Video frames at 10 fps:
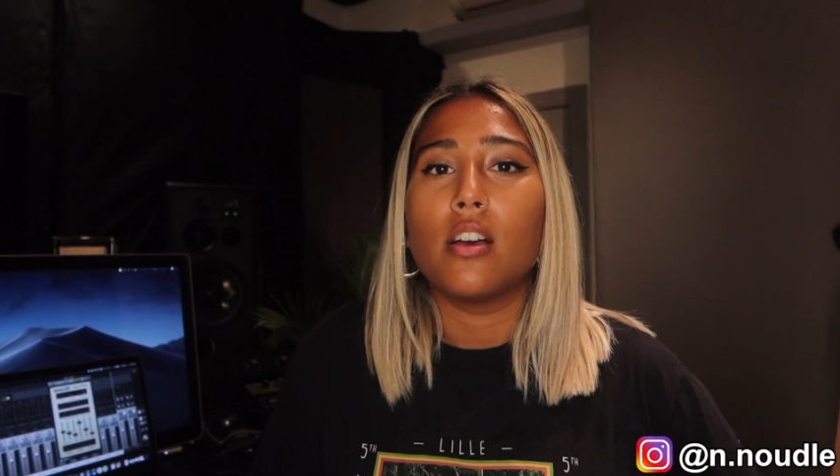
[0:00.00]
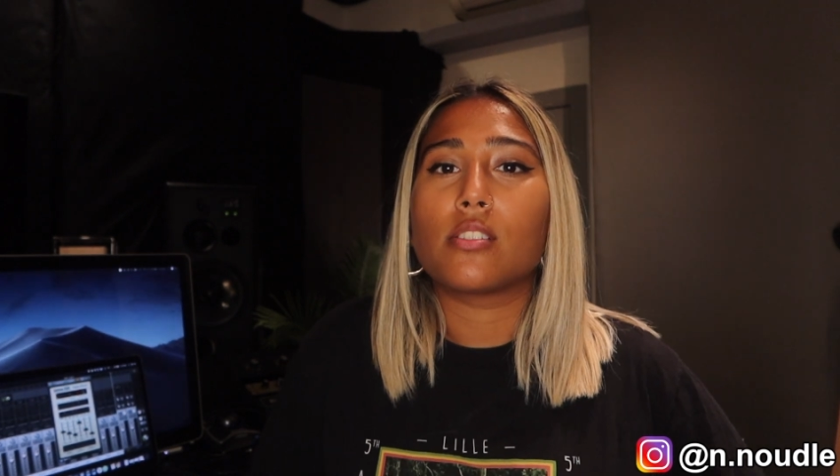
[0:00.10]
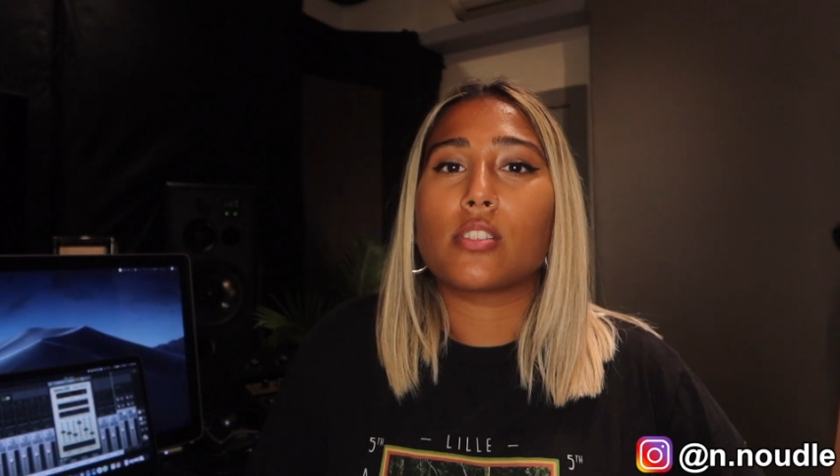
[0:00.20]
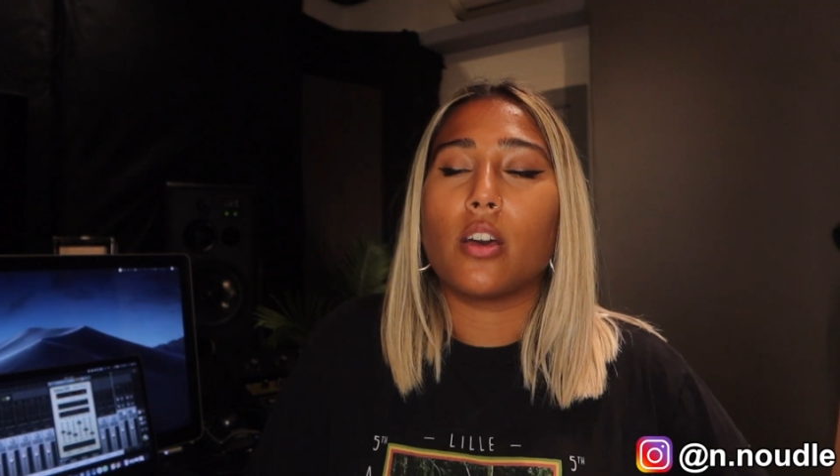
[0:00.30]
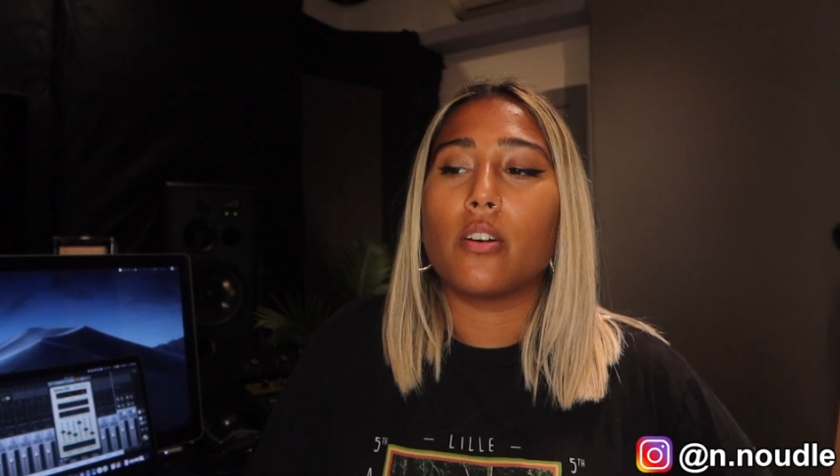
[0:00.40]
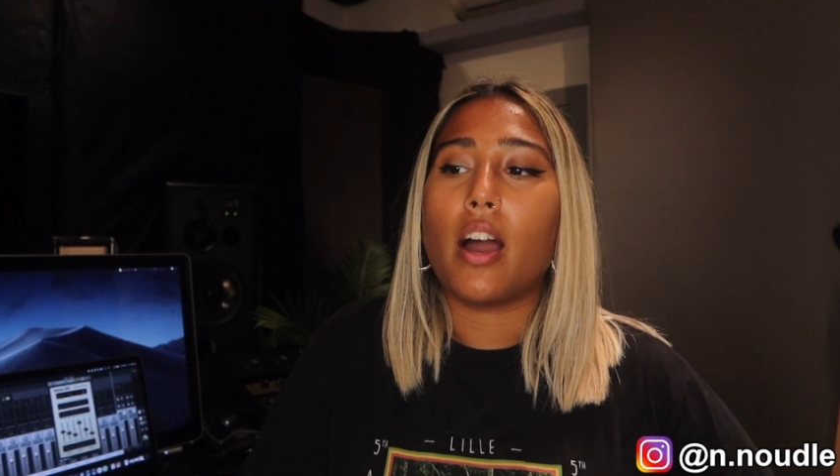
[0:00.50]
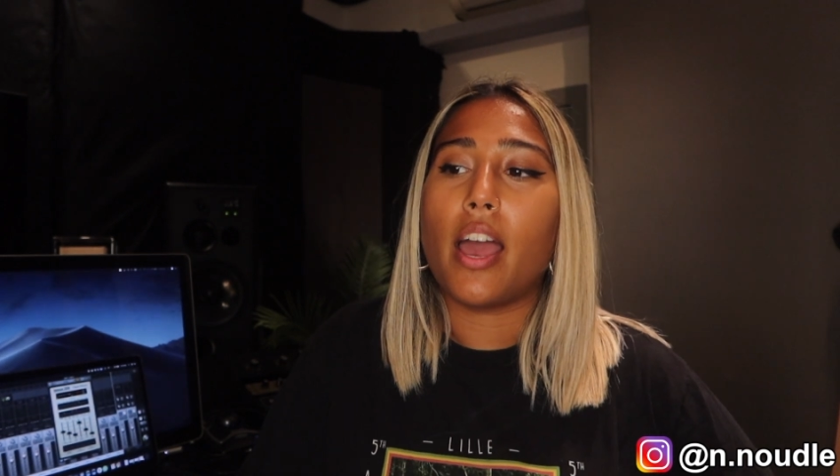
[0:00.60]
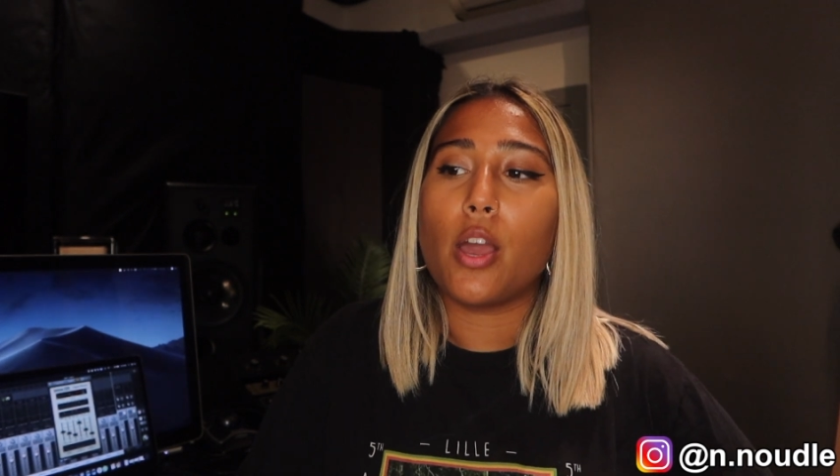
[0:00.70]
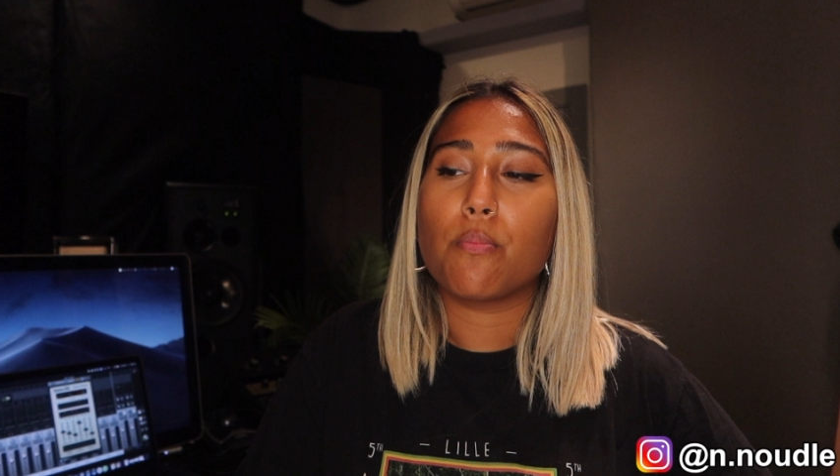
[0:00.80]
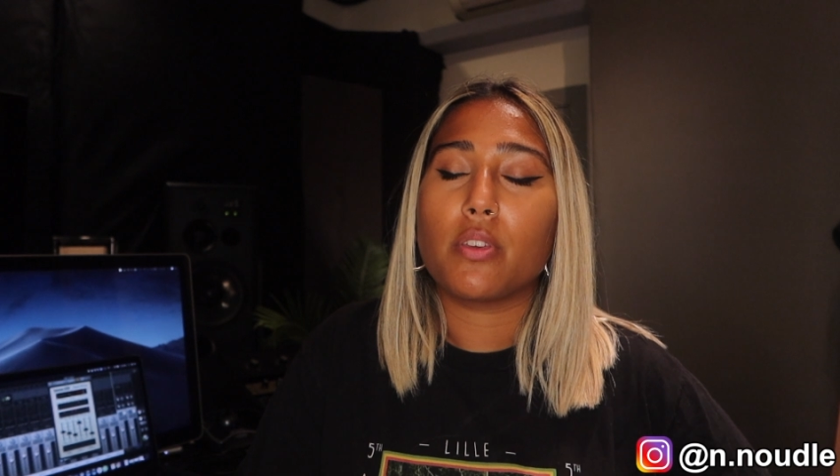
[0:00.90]
So I
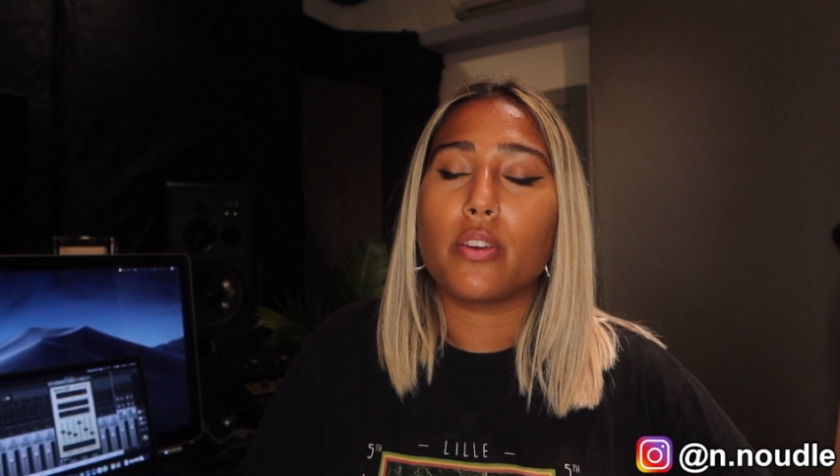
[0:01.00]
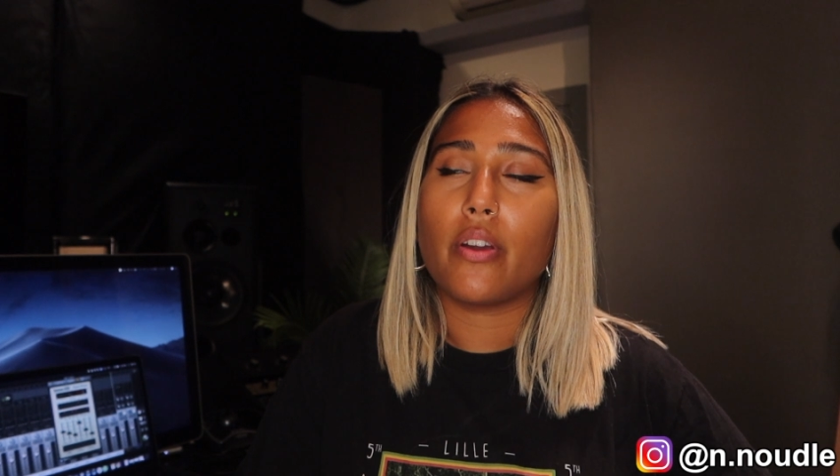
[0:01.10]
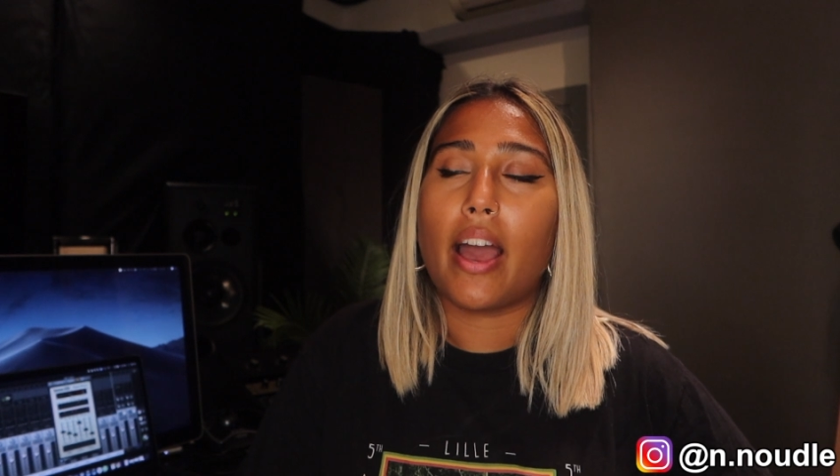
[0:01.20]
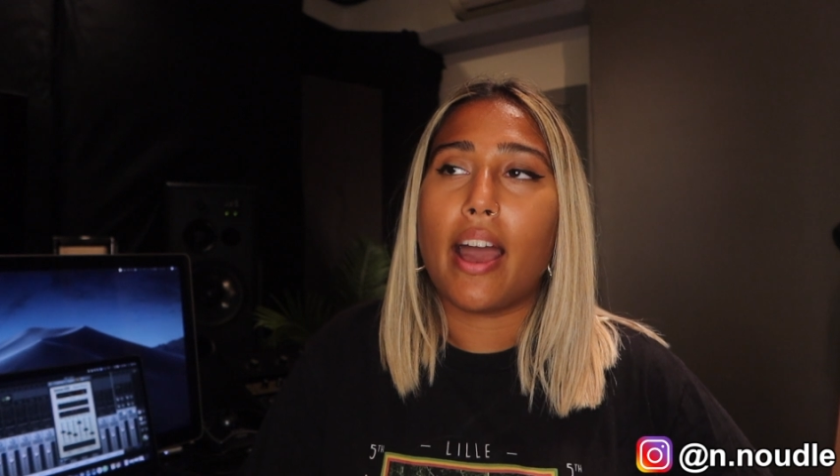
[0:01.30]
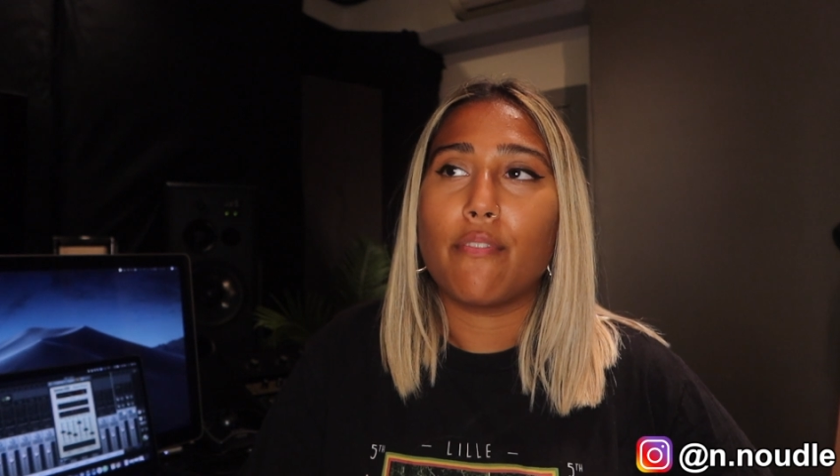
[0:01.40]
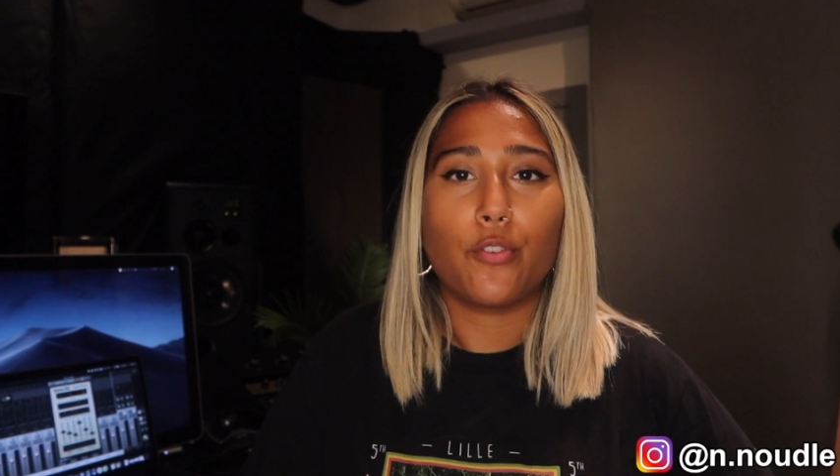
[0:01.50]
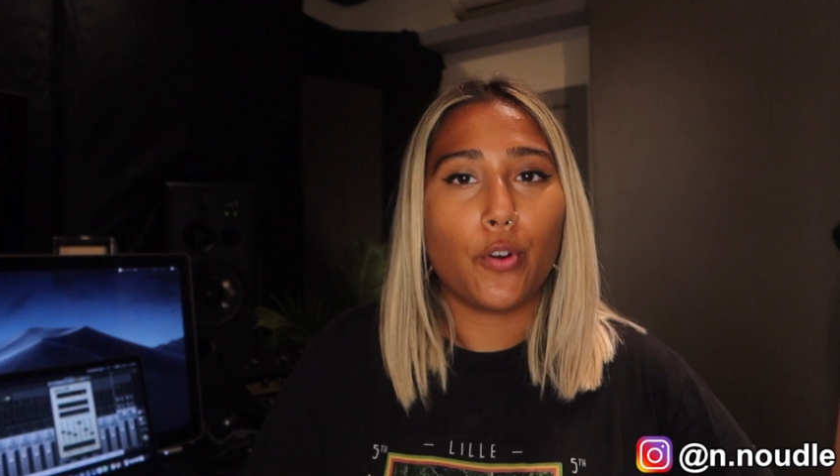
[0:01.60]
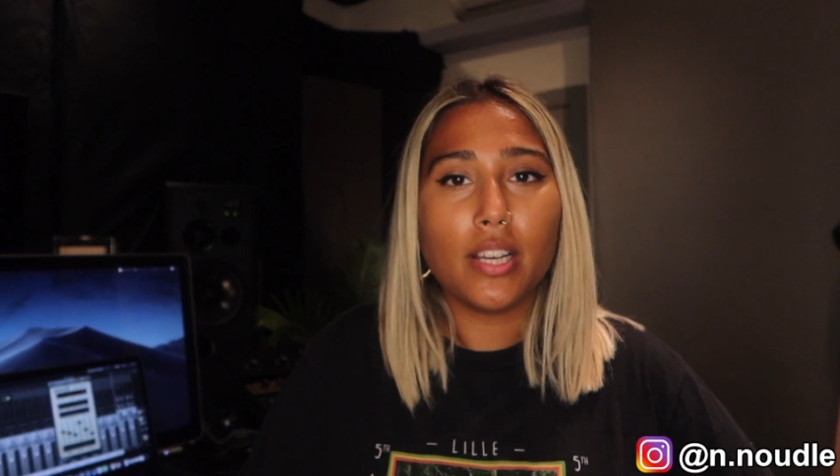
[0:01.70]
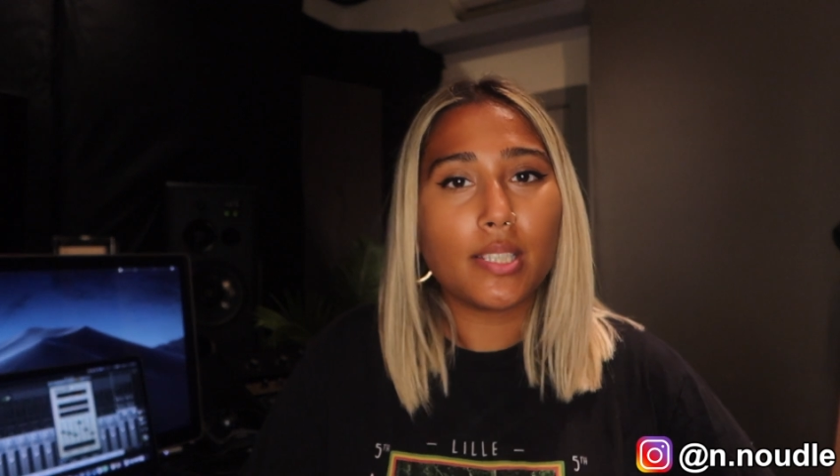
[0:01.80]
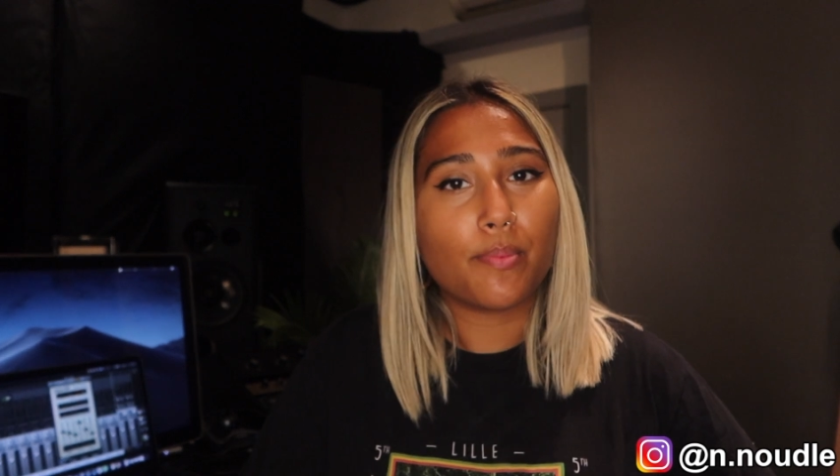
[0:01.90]
hope you have
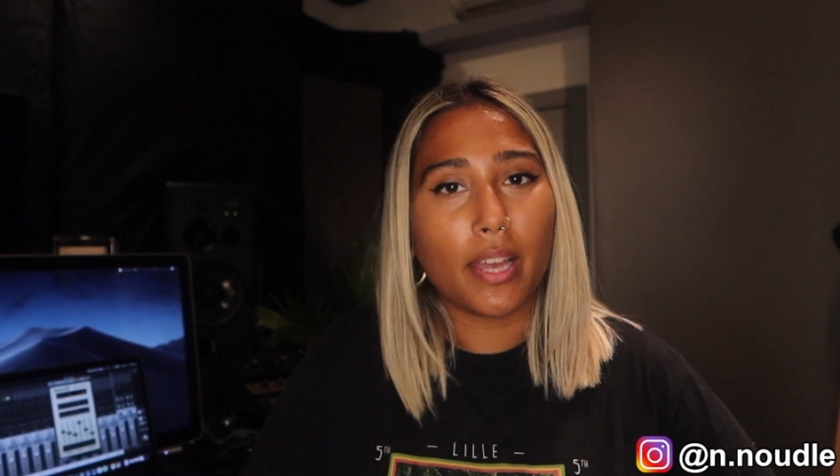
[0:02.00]
grasped